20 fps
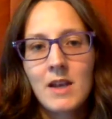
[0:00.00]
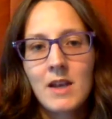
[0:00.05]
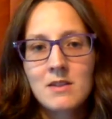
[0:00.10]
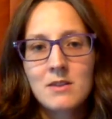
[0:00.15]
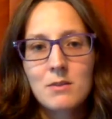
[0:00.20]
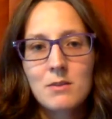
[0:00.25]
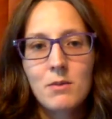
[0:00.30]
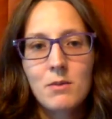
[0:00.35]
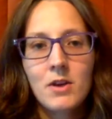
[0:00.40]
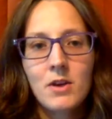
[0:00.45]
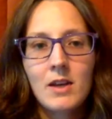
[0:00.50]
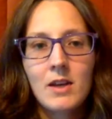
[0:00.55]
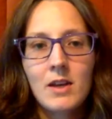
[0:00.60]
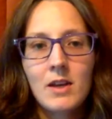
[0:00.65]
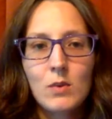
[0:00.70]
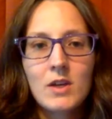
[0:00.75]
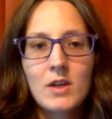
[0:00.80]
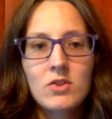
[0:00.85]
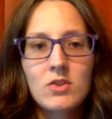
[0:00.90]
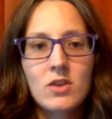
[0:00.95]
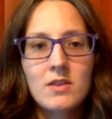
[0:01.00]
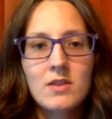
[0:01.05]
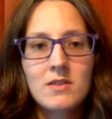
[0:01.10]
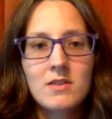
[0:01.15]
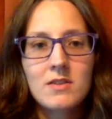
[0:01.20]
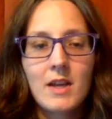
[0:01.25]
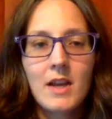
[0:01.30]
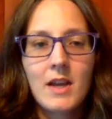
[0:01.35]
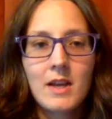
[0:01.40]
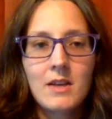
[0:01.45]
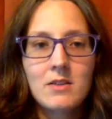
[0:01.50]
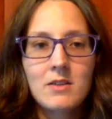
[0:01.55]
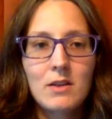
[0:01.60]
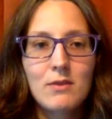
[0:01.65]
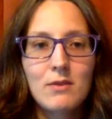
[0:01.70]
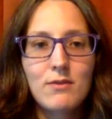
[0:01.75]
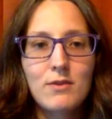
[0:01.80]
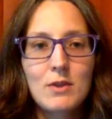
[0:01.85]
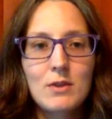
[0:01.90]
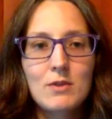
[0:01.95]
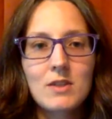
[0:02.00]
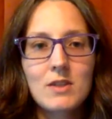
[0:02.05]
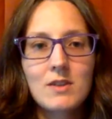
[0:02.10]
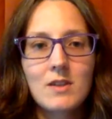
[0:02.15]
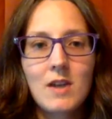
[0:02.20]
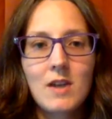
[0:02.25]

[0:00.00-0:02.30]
and to bring questions and confusing